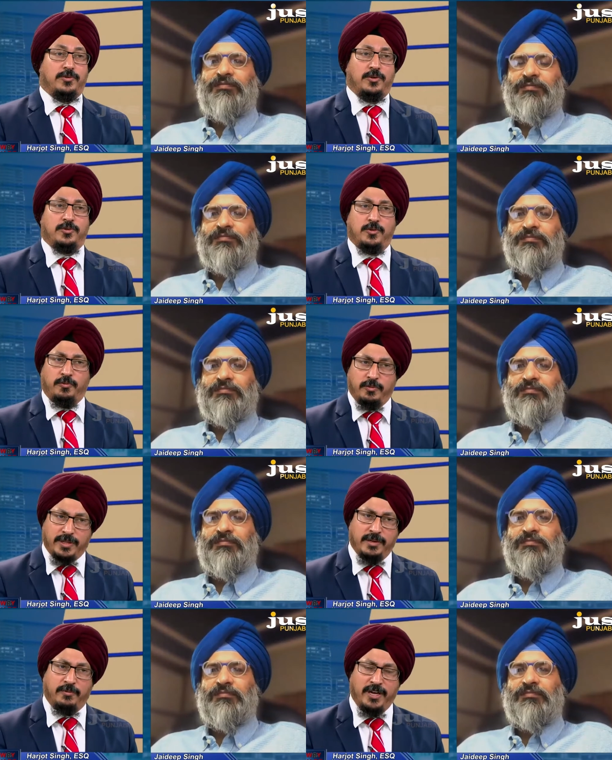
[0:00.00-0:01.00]
Speaker 1: So, so, so they,
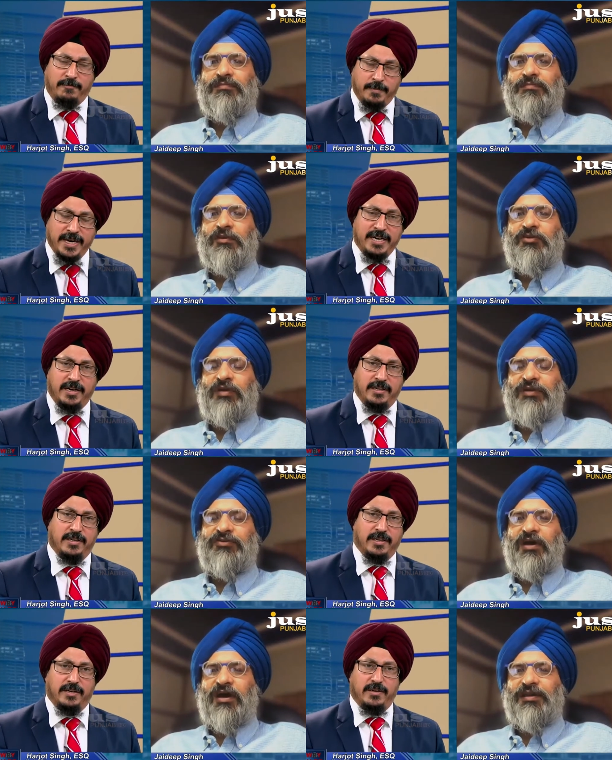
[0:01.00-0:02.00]
we have made Dred uh,
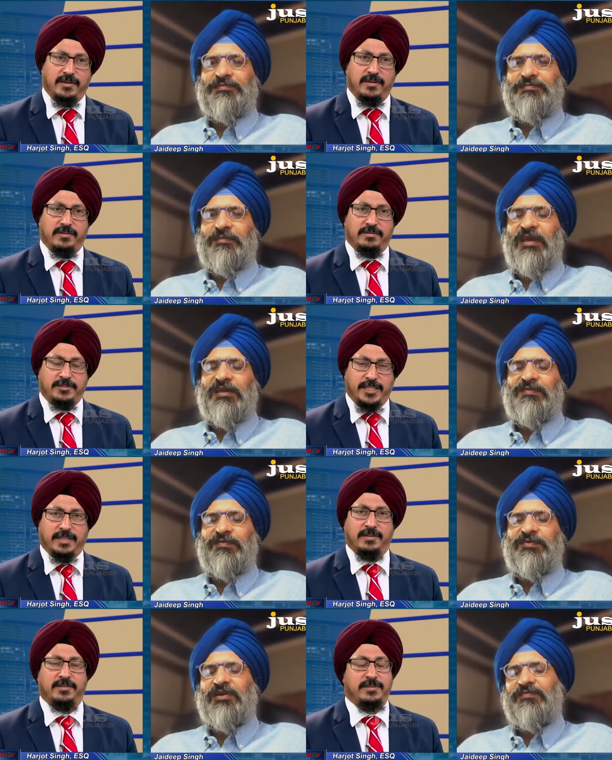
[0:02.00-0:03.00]
Scott,
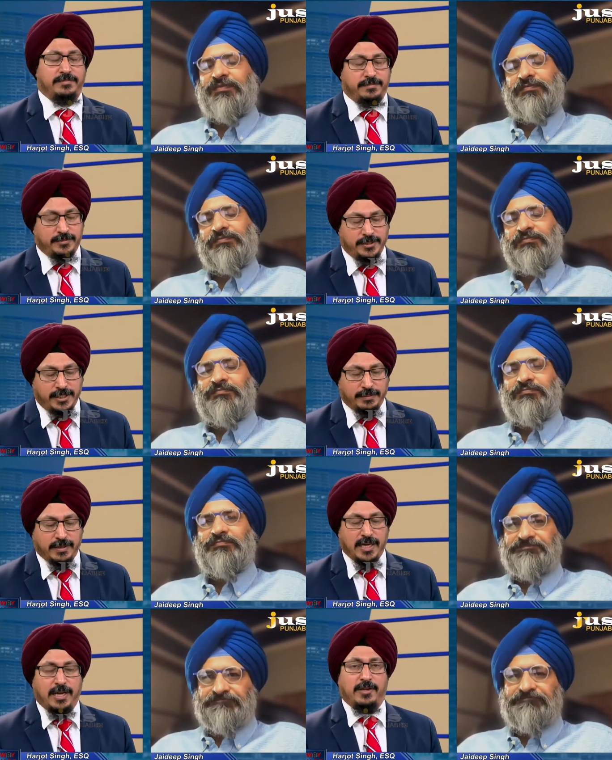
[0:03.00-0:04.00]
Speaker 2: 1857. Gee.
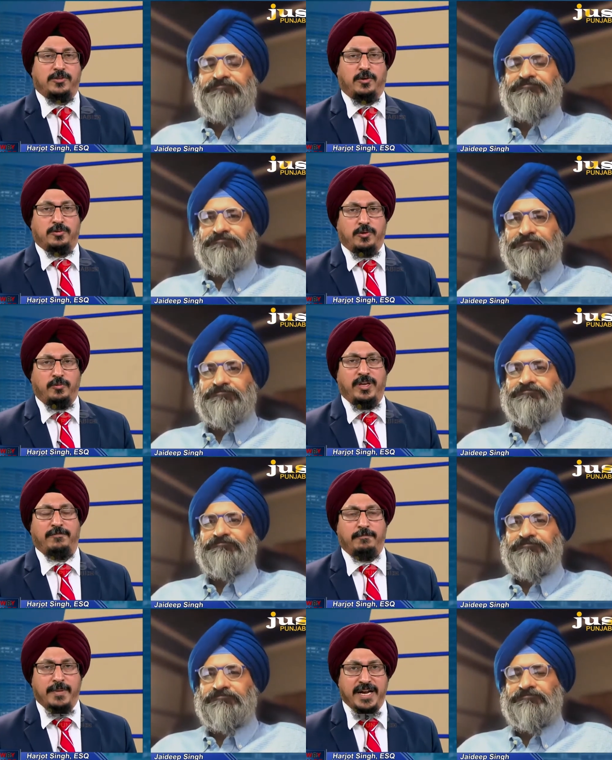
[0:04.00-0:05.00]
Speaker 1: So, so we have
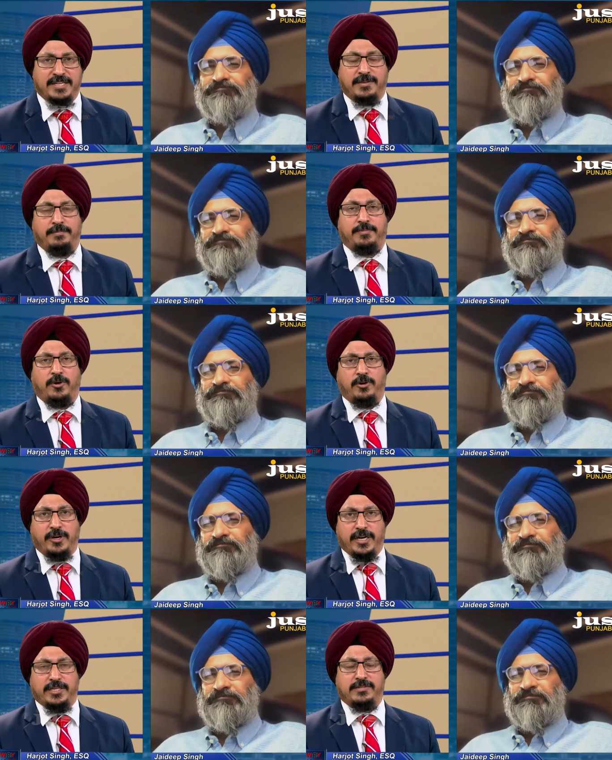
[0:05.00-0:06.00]
made some
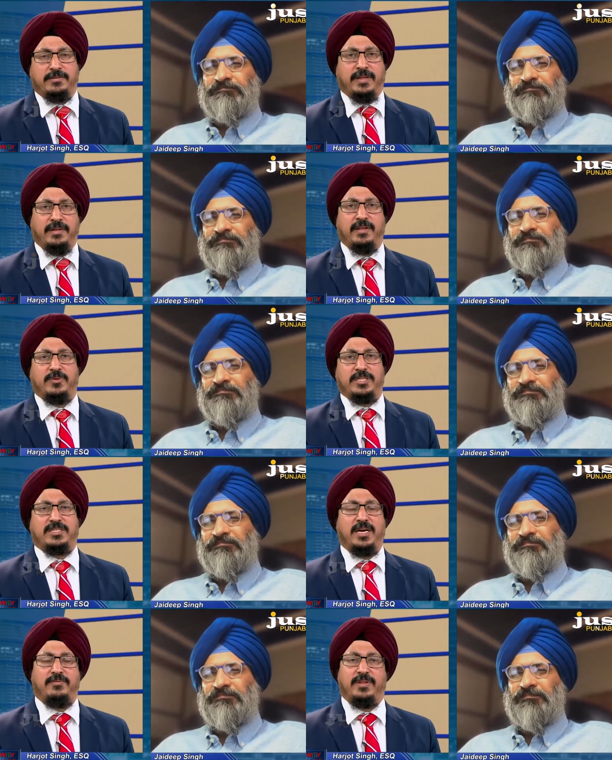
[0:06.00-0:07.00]
progress. Then there was a
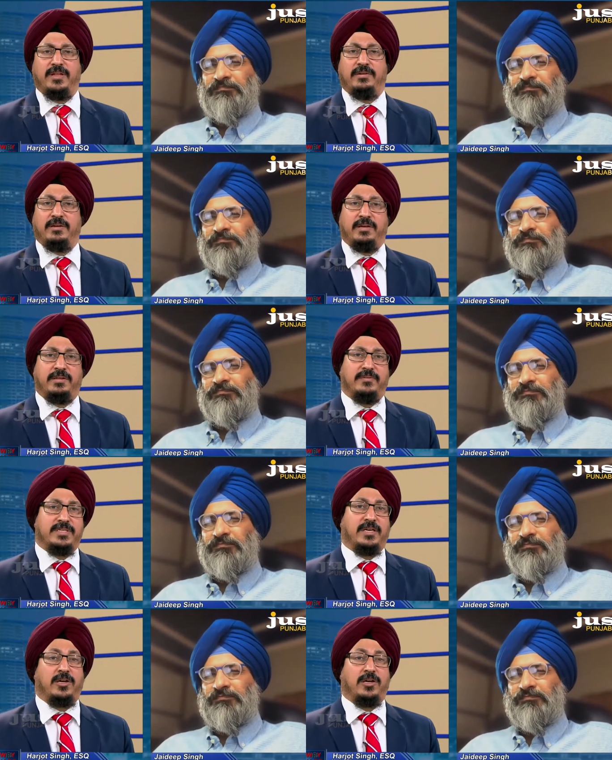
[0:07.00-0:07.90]
time when they, uh, they were said,